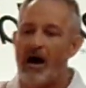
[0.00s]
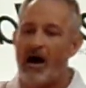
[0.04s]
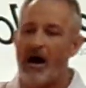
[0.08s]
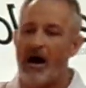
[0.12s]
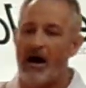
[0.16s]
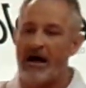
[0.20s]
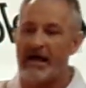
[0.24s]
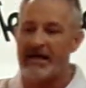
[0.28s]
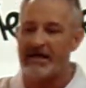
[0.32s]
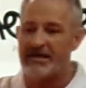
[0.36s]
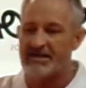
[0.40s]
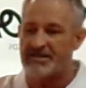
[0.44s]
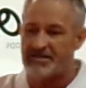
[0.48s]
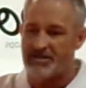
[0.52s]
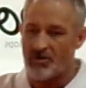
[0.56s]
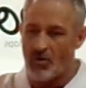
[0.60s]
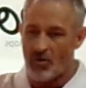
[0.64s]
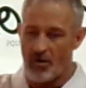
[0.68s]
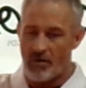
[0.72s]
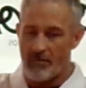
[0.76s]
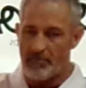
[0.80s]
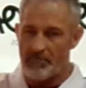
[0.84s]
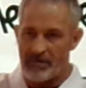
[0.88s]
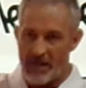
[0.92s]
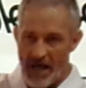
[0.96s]
Is your
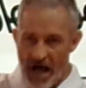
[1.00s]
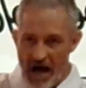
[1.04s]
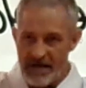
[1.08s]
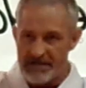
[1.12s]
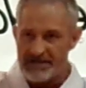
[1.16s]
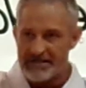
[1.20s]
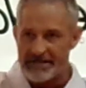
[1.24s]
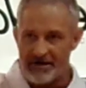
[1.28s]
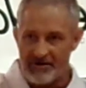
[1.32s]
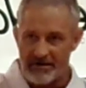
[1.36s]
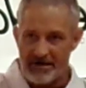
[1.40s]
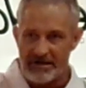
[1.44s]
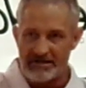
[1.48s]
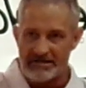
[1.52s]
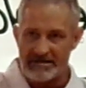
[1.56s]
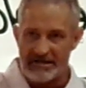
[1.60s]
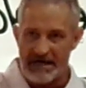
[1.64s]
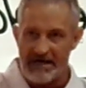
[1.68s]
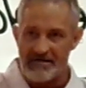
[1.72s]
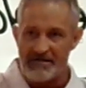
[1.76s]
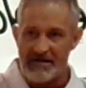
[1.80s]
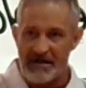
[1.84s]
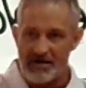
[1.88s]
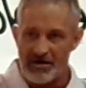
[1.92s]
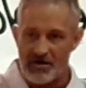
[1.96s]
block series,
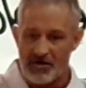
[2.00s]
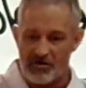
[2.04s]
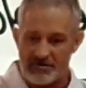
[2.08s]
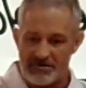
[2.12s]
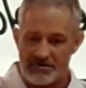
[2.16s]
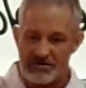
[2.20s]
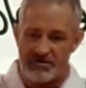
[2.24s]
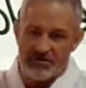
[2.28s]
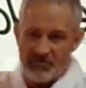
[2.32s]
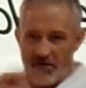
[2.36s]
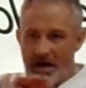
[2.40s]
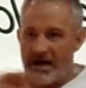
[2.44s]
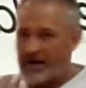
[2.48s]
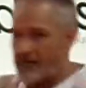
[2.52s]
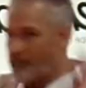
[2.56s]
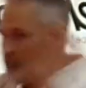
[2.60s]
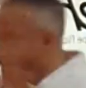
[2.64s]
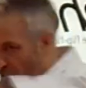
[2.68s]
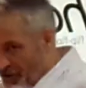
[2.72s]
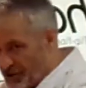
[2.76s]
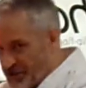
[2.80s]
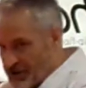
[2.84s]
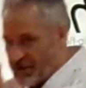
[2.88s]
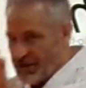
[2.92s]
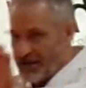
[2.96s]
and then your strike
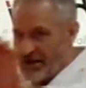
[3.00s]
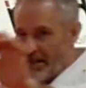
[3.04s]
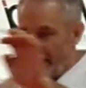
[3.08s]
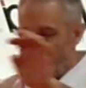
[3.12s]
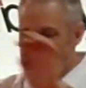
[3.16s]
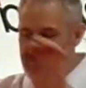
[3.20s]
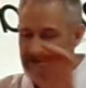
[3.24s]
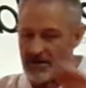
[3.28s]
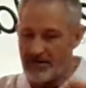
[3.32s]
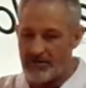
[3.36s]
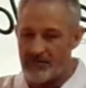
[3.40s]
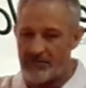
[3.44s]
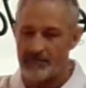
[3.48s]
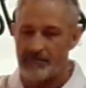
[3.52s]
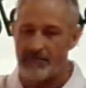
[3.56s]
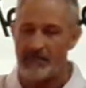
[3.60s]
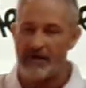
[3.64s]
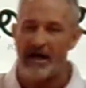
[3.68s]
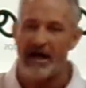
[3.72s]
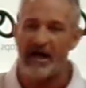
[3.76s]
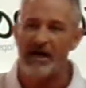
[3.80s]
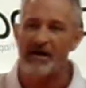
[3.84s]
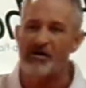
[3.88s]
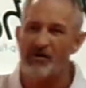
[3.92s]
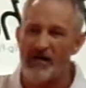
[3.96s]
push. And so
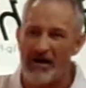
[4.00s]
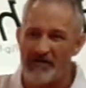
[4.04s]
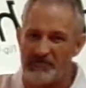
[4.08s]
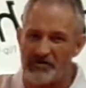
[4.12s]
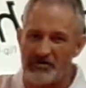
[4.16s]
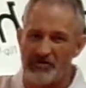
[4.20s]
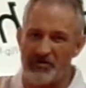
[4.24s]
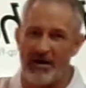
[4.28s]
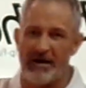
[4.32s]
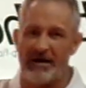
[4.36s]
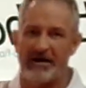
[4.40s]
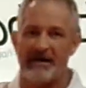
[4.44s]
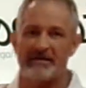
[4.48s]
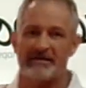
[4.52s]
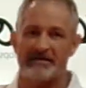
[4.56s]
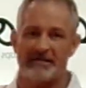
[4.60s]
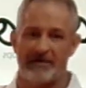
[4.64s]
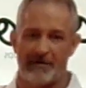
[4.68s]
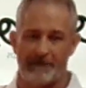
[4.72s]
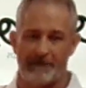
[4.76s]
you have to train it. So.